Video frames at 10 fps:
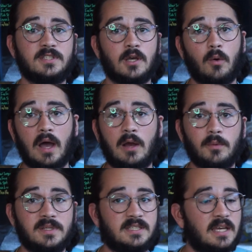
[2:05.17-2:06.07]
so I
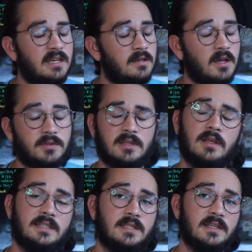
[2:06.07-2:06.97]
would say nothing
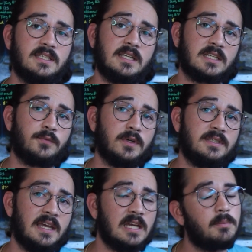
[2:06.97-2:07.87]
less than a
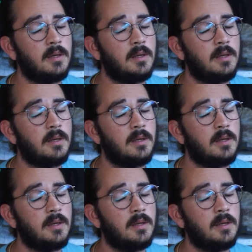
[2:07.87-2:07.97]
6-foot tank,